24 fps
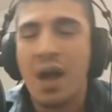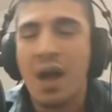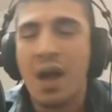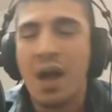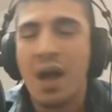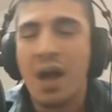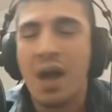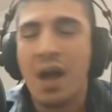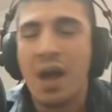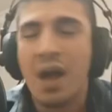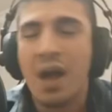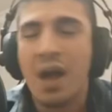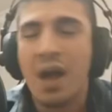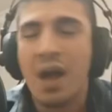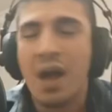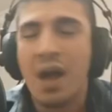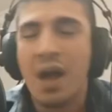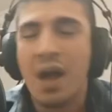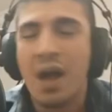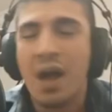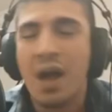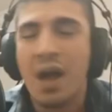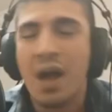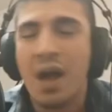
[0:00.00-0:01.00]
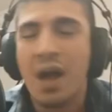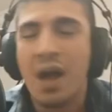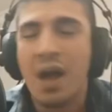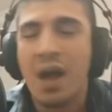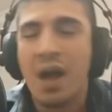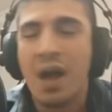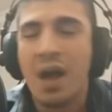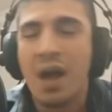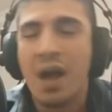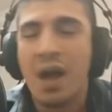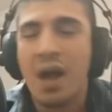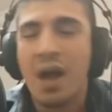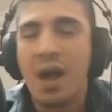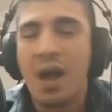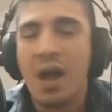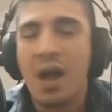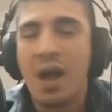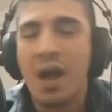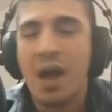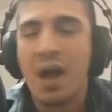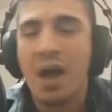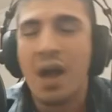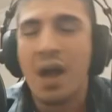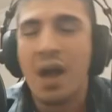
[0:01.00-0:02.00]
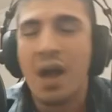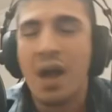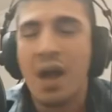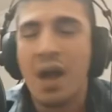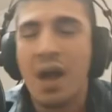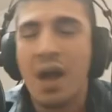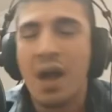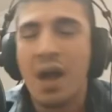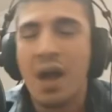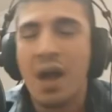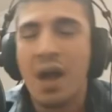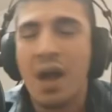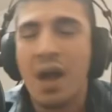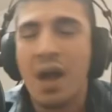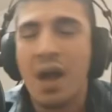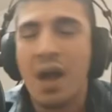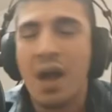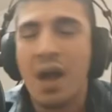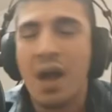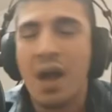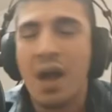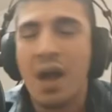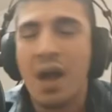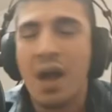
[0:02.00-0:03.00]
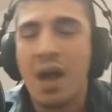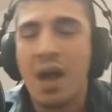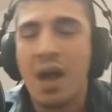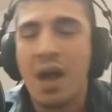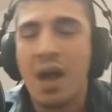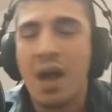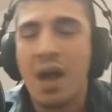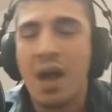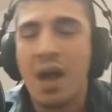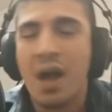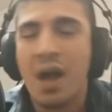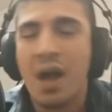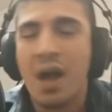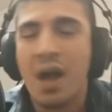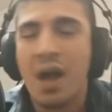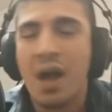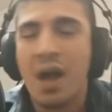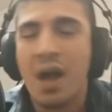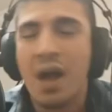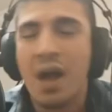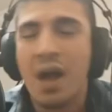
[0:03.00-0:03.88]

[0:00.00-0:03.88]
(not speaking)